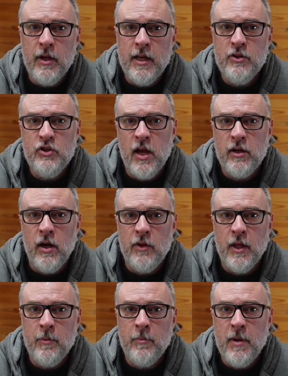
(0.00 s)
and check
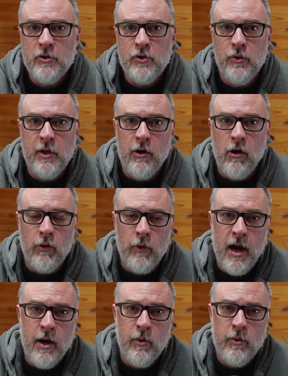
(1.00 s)
on them to make sure they are all
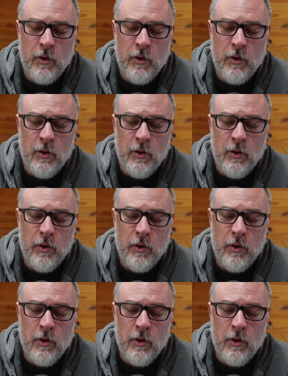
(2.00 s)
right.